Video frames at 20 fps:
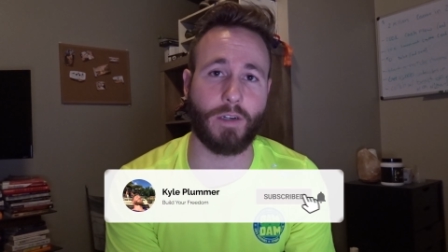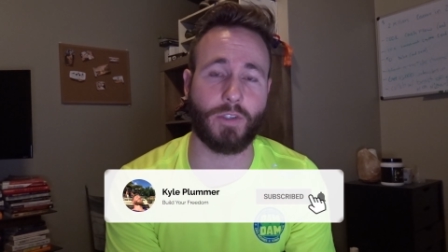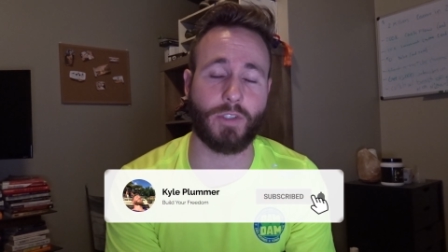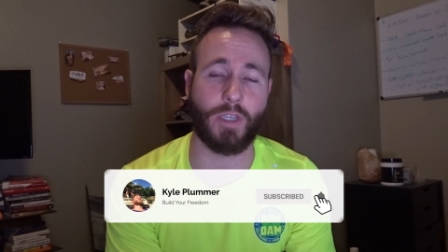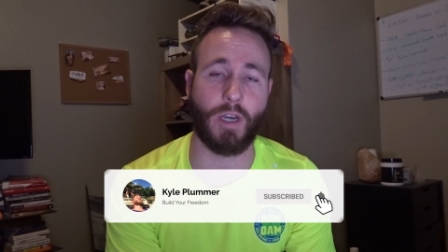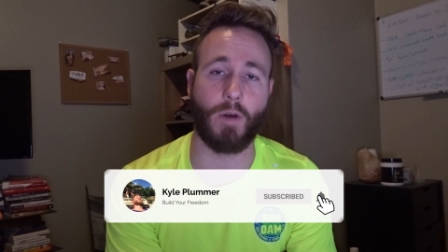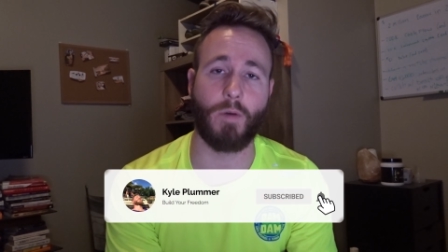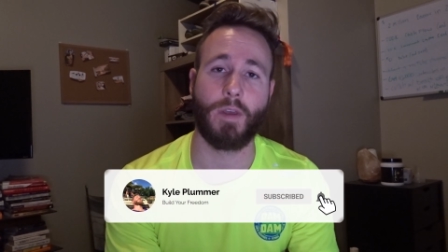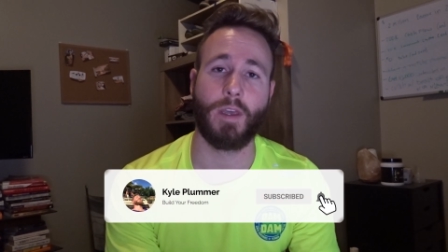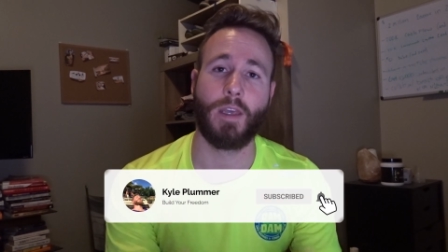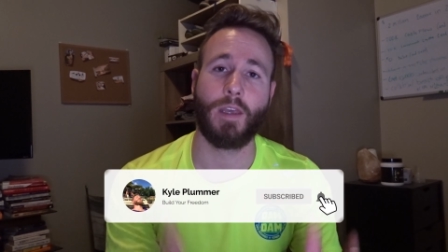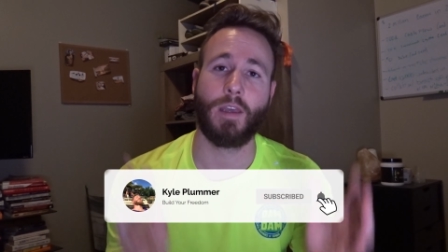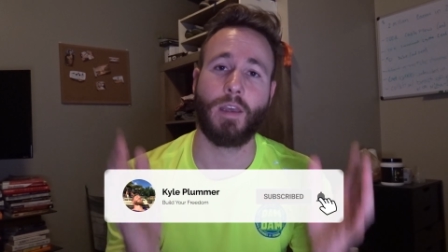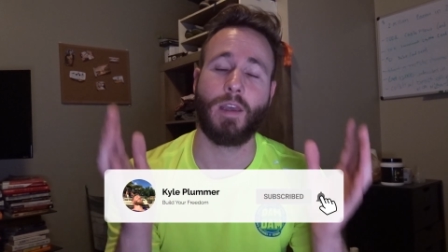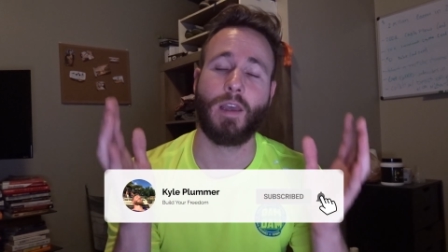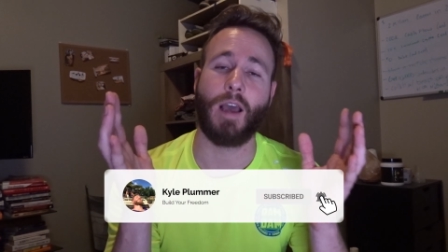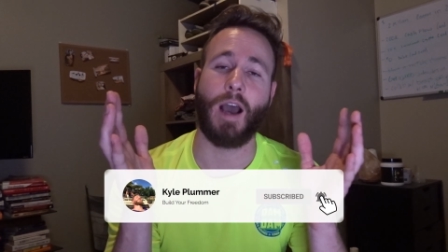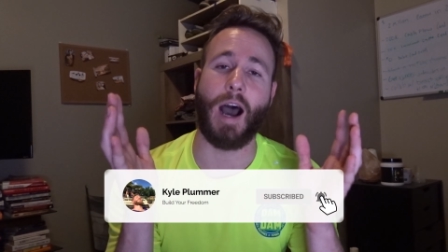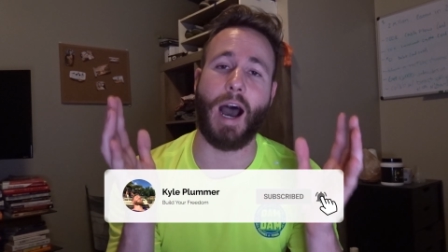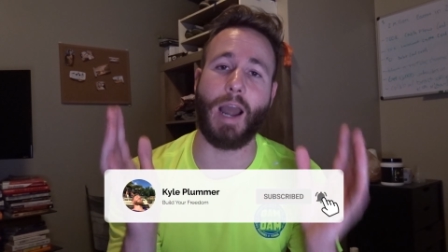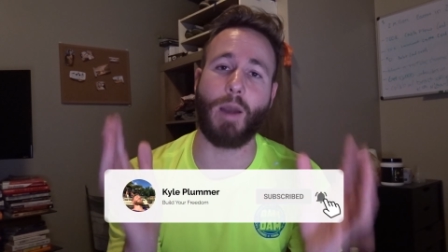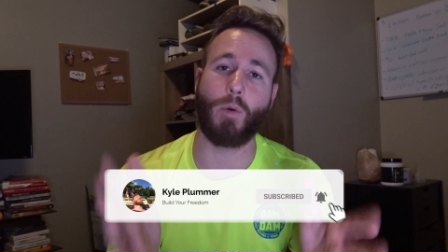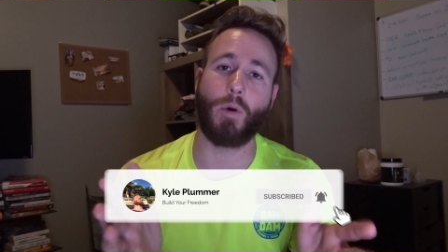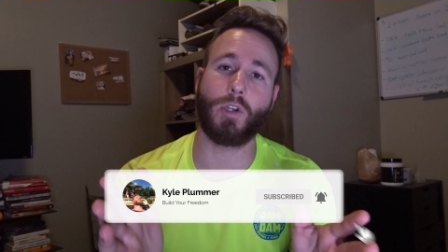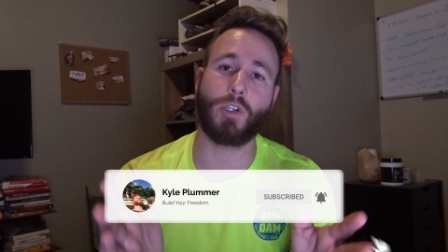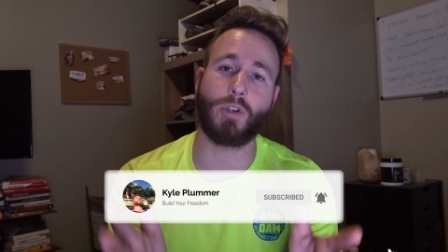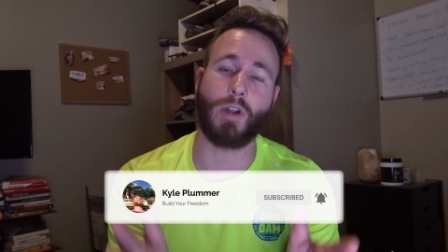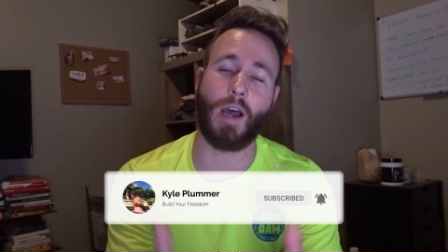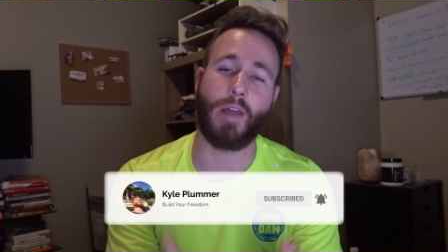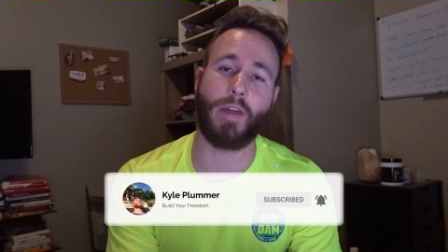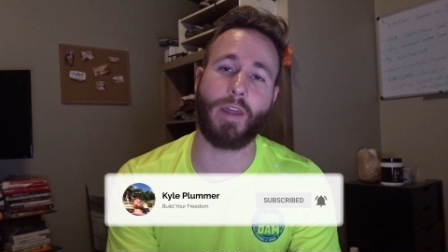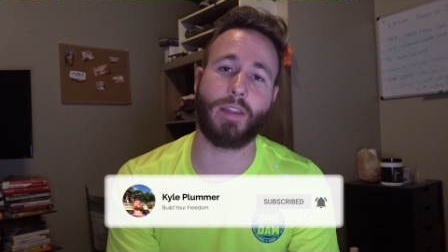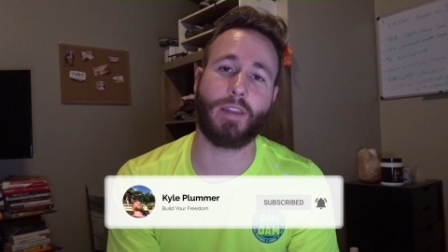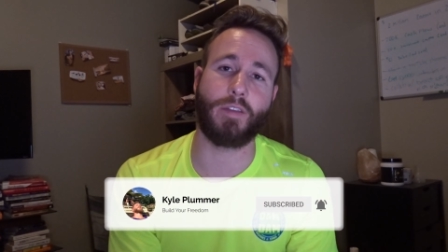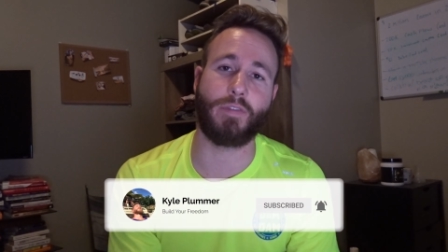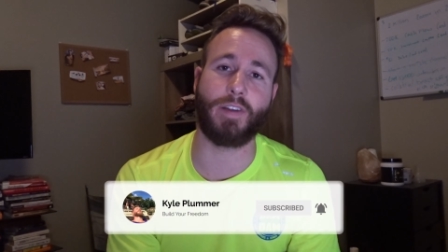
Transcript: So I will draw that at the